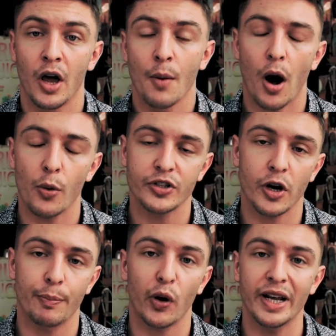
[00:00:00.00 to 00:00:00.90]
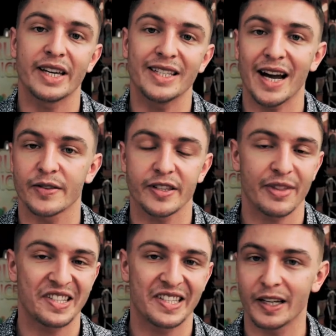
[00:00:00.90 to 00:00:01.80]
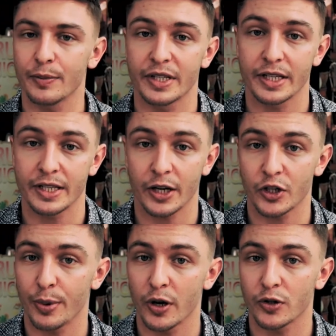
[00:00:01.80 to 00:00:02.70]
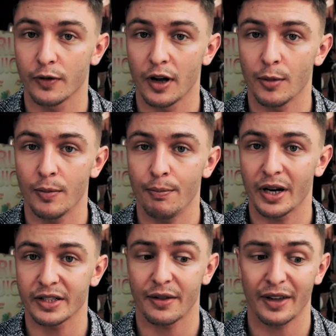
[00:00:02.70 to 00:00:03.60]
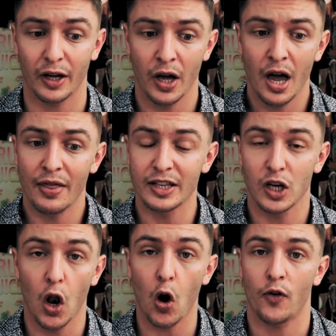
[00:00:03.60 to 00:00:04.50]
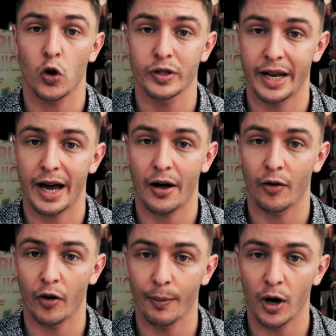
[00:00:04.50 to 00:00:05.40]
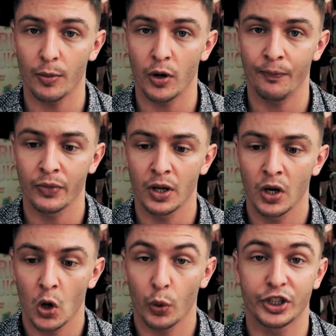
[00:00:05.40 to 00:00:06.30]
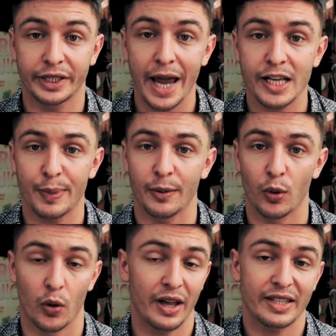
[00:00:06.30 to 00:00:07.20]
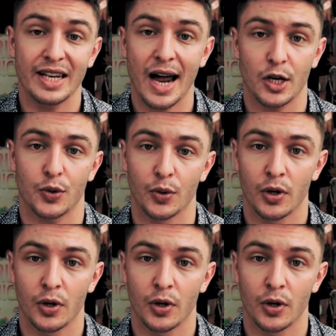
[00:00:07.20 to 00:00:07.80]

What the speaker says: But I want to start breaking down some of the stigmas attached to personal development, because I think there's a lot of content out there at the moment which scares people, and that's natural.